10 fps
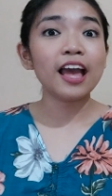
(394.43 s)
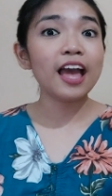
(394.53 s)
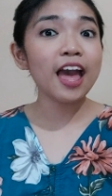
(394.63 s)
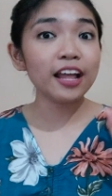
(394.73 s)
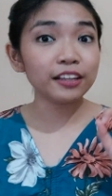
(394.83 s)

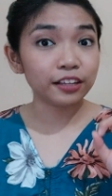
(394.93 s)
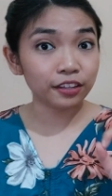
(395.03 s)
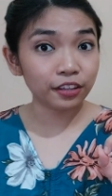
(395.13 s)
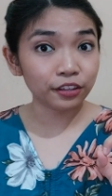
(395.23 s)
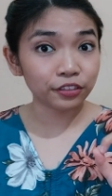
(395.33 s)
and
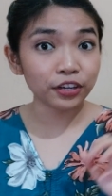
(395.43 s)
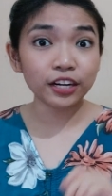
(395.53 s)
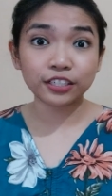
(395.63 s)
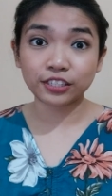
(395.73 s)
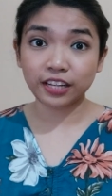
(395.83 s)
the
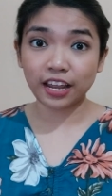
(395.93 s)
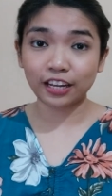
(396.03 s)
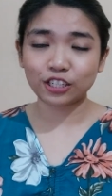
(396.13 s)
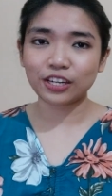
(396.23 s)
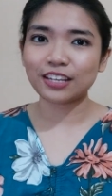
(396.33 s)
third
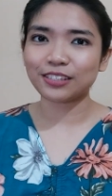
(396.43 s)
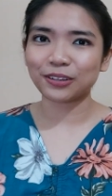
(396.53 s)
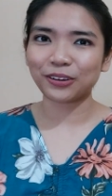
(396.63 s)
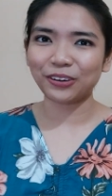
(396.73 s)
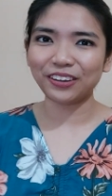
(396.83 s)
stage is
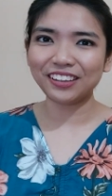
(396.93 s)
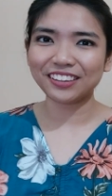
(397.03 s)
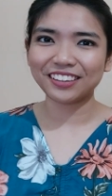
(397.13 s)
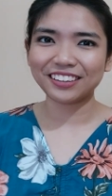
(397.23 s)
called